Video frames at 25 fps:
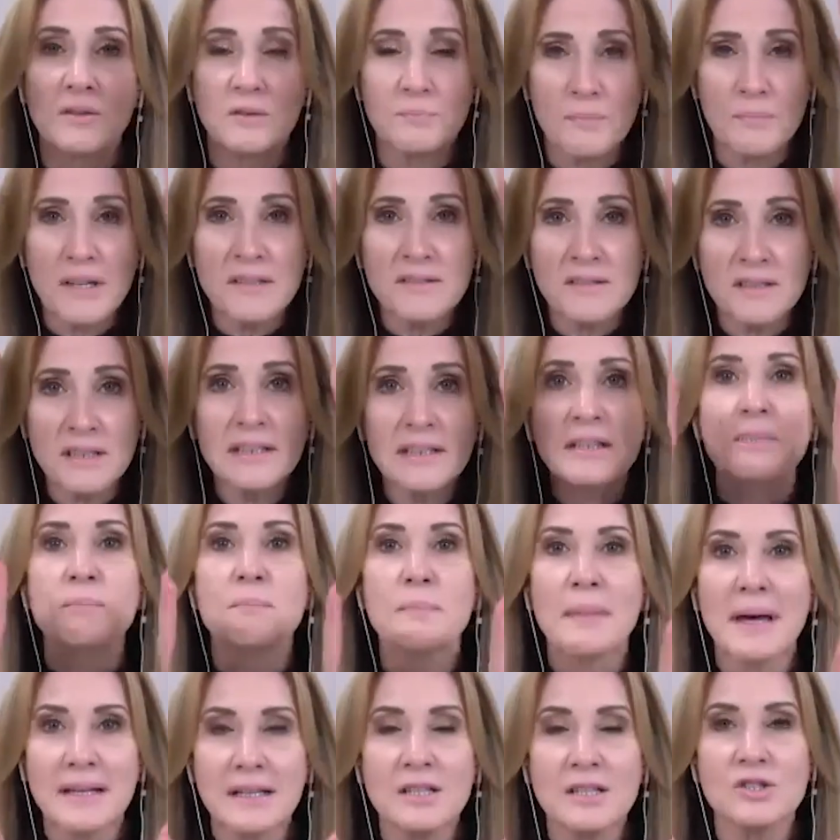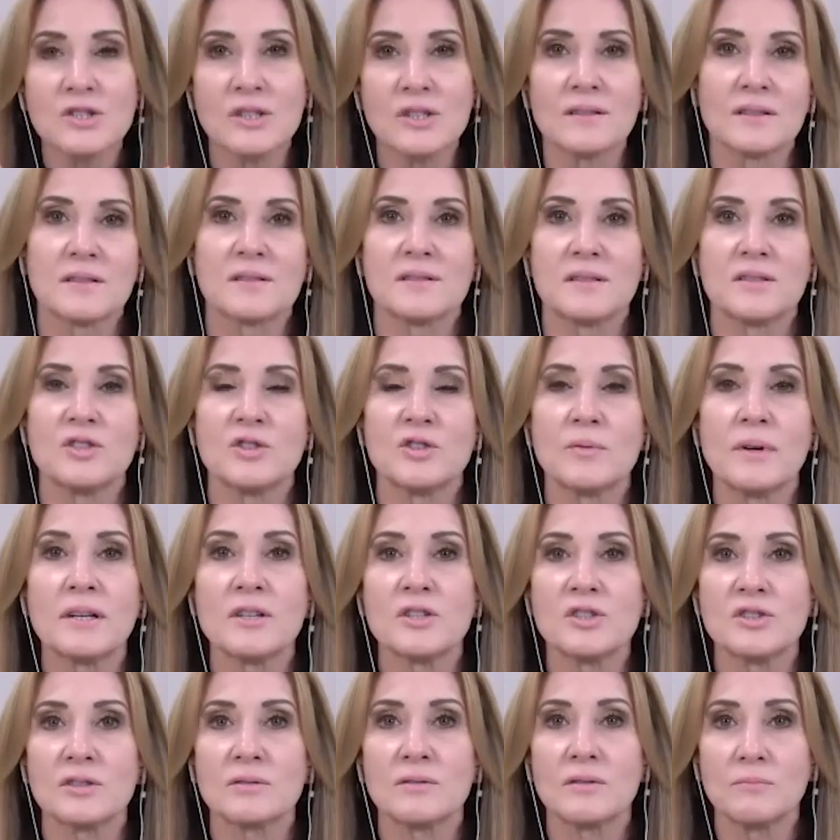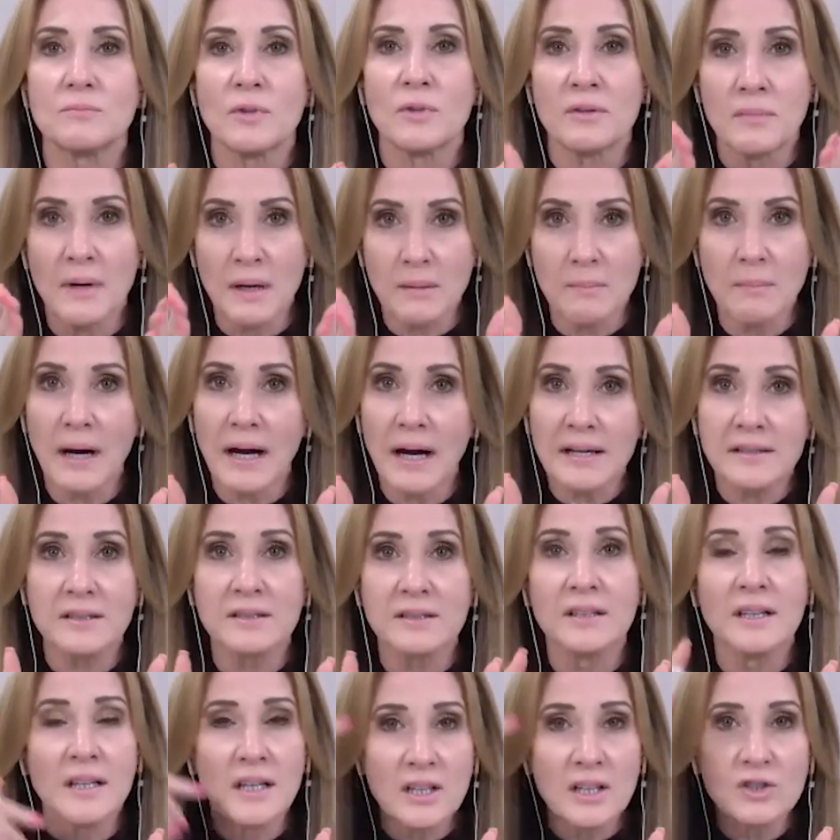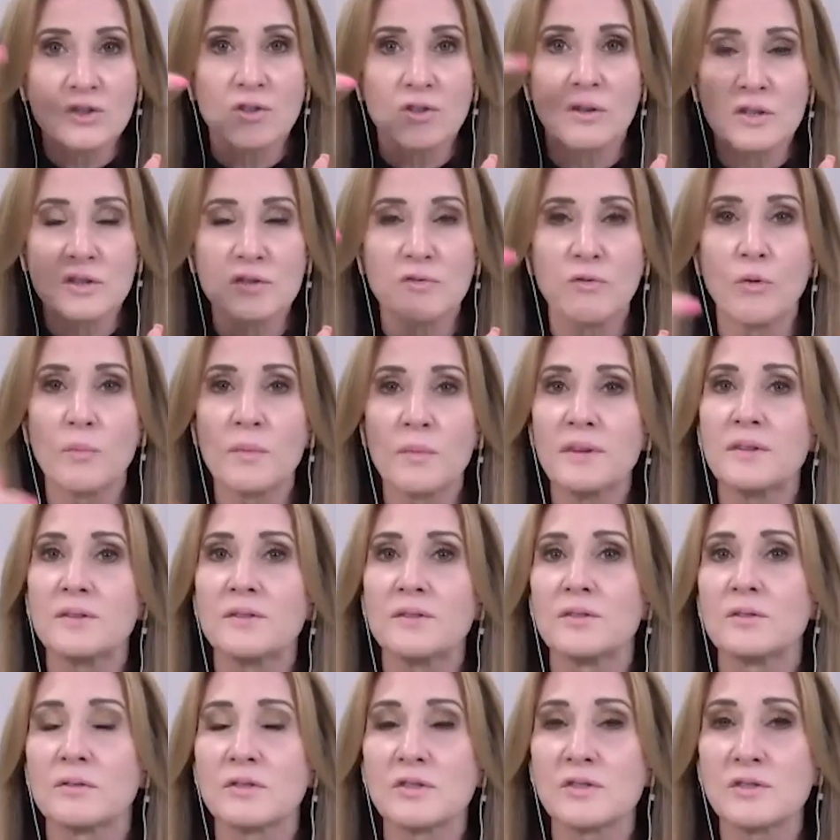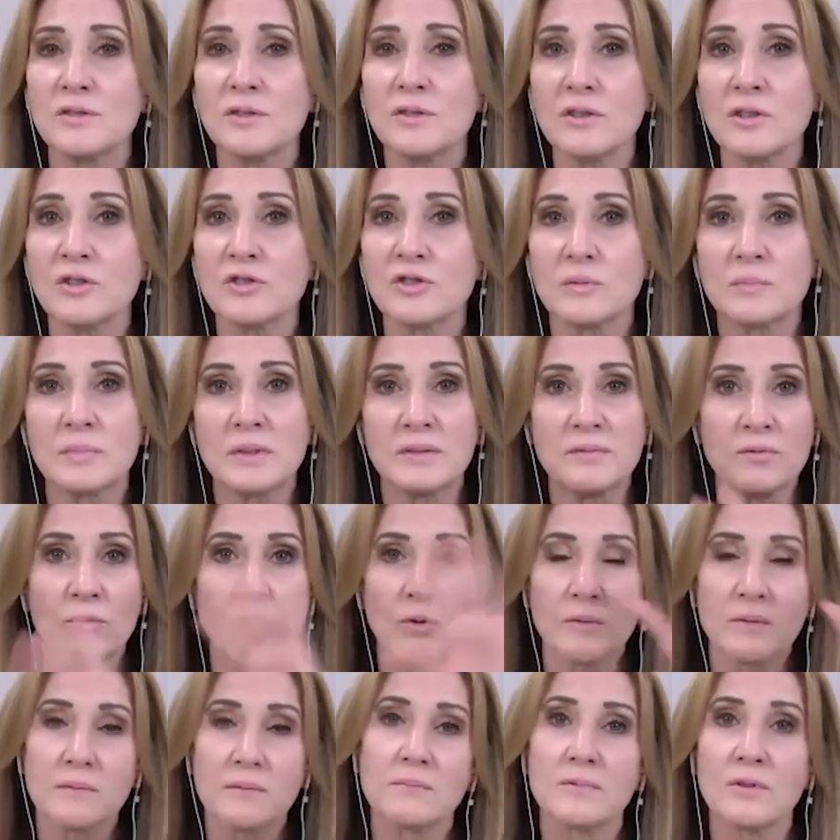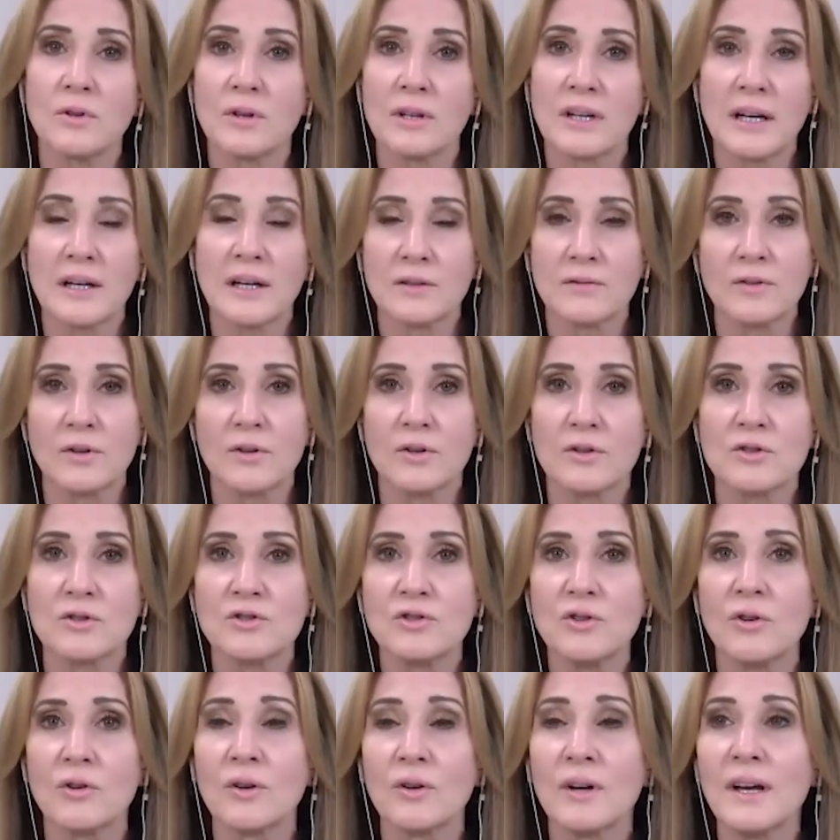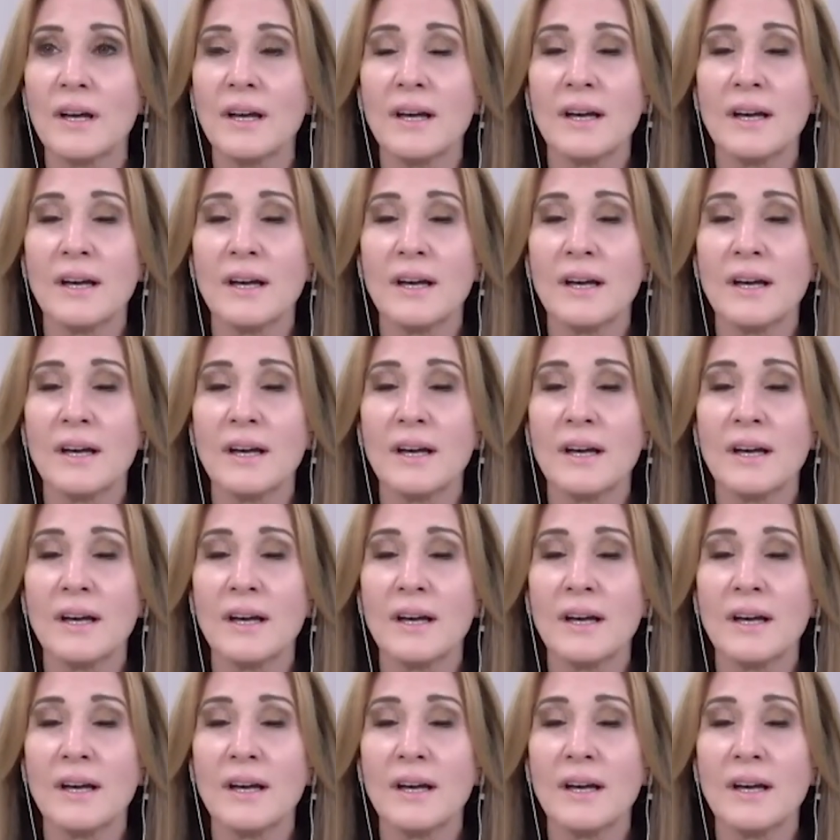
Basically, managing the situation with my mind and transforming the neural circuitry before got out of control.